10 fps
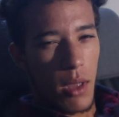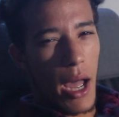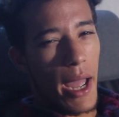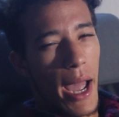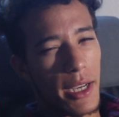
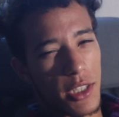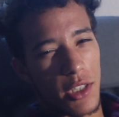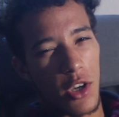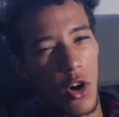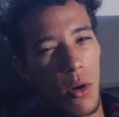I
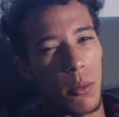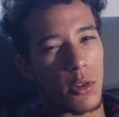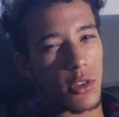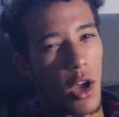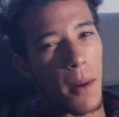actually
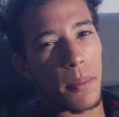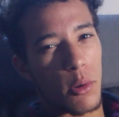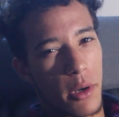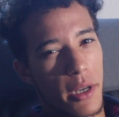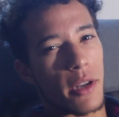almost
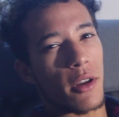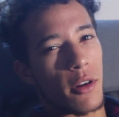uploaded it